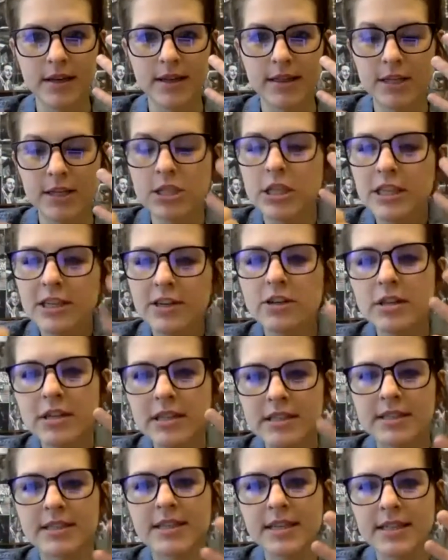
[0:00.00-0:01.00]
There's literally
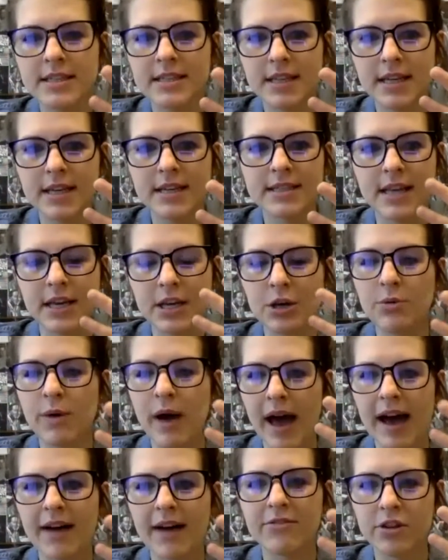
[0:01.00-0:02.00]
six things that you
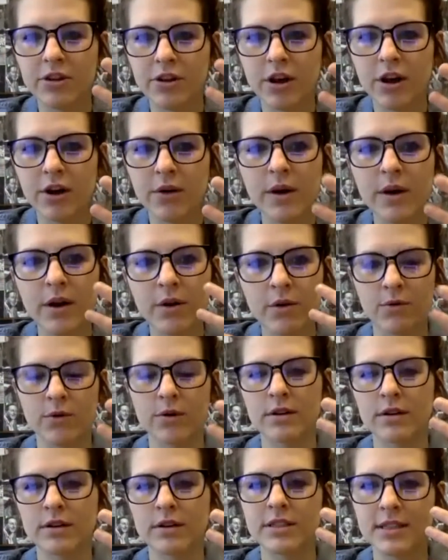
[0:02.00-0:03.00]
have to know in
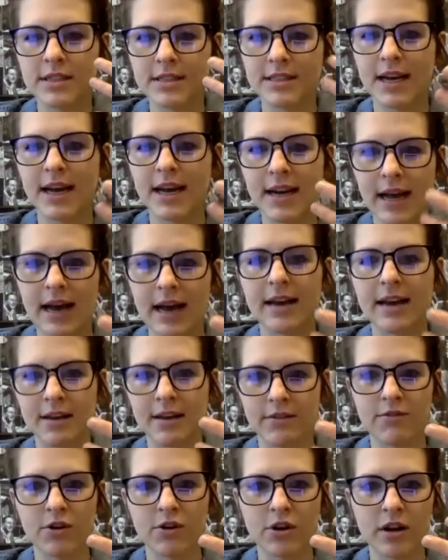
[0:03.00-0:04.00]
order to design a high
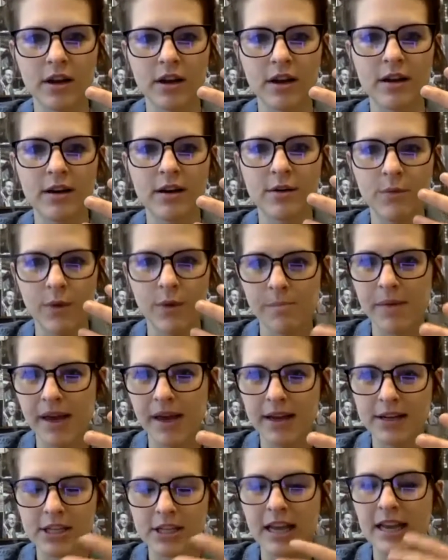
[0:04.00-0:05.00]
converting web
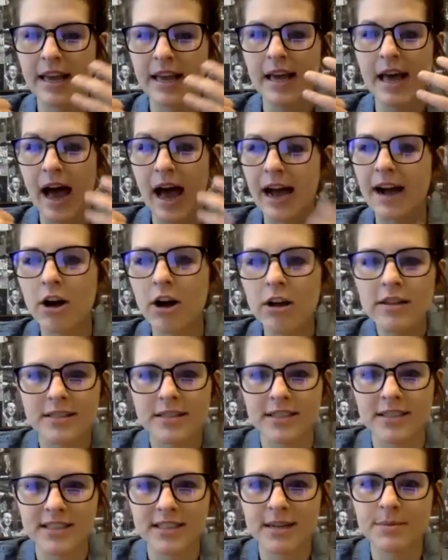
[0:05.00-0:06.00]
page. Like I call it the
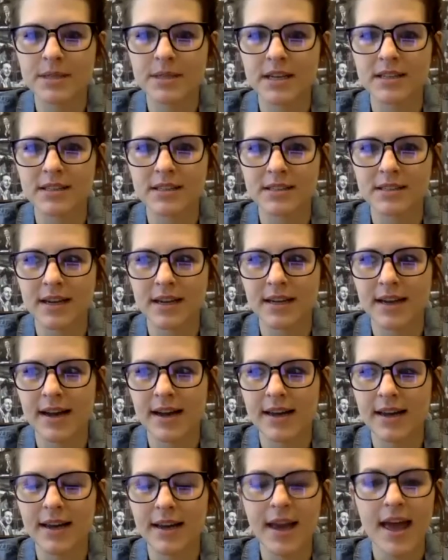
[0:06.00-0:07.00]
six step science of design
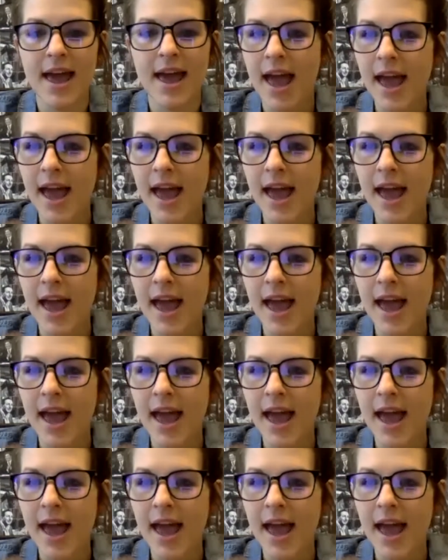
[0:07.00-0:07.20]
hacking.